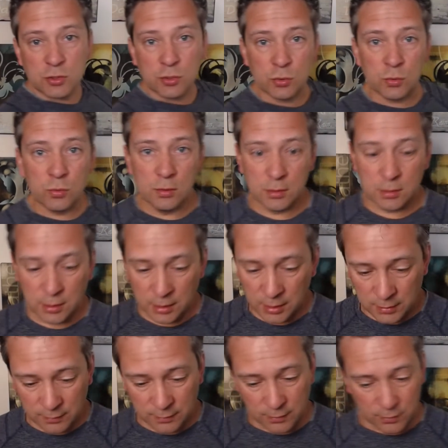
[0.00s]
two
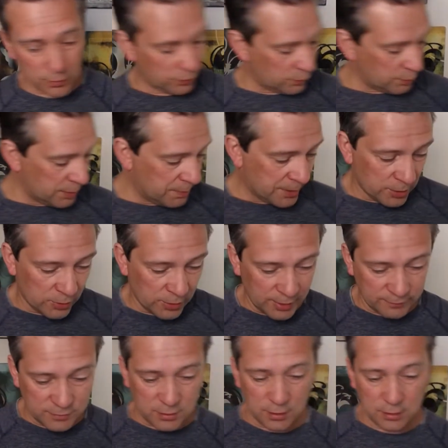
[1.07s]
uh, or three
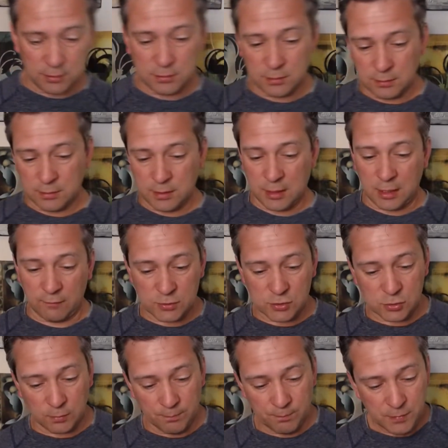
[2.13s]
paragraphs that uh, they gave us.
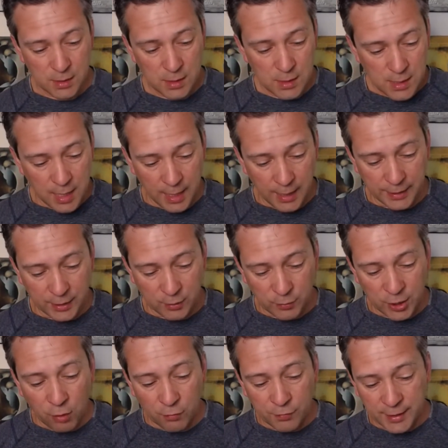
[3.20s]
So uh, here we
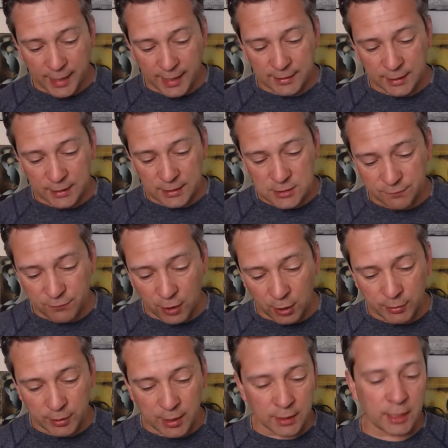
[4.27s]
go, the guidelines. The
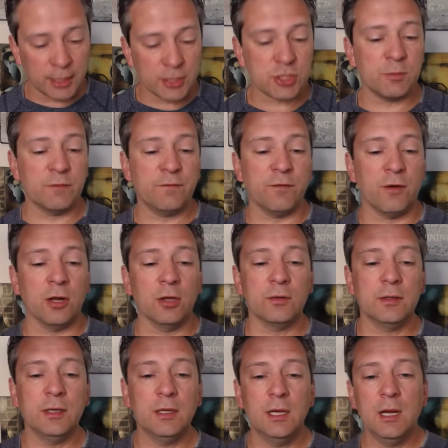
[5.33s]
following guidelines should be followed
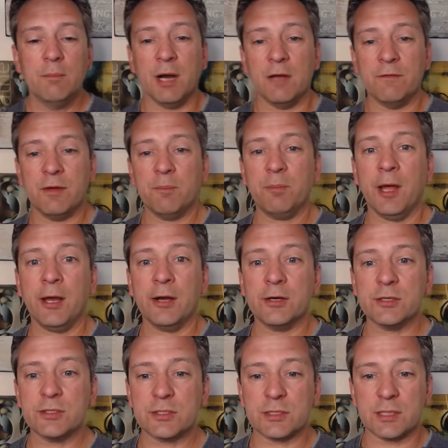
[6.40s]
by event
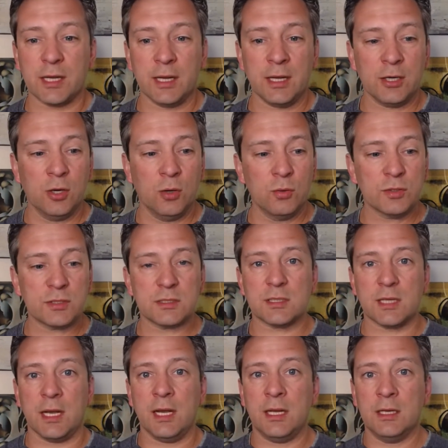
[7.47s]
planners and hosts
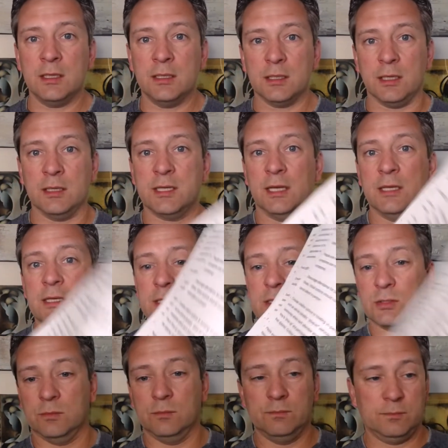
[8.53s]
and attendees.
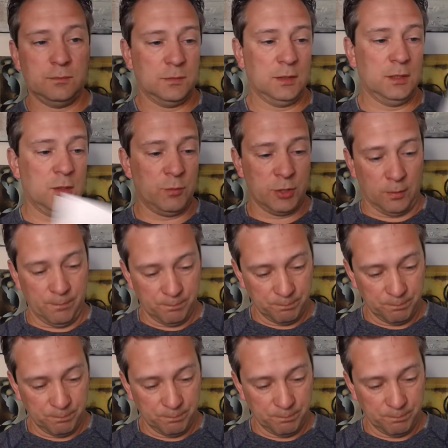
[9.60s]
So here we go.